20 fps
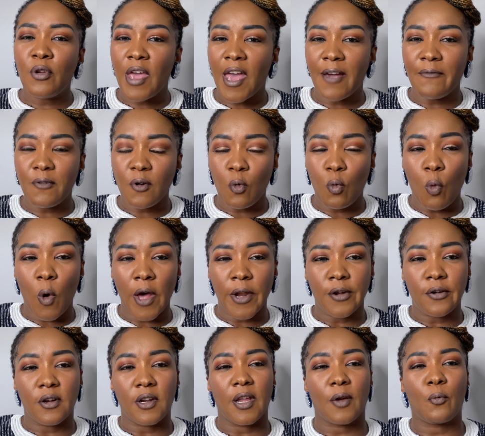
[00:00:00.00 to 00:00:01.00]
ever
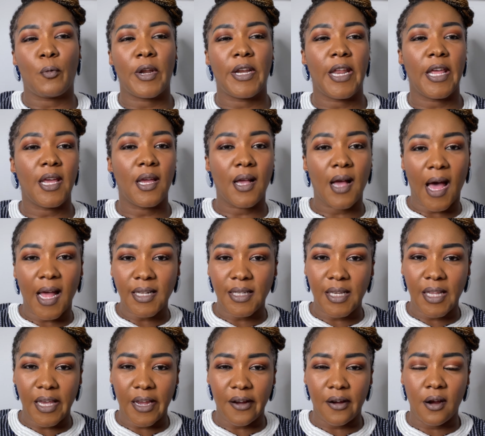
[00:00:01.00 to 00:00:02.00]
wondered, like, when they got
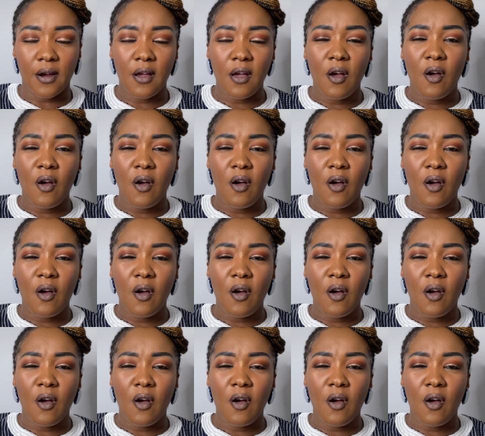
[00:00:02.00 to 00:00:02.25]
there,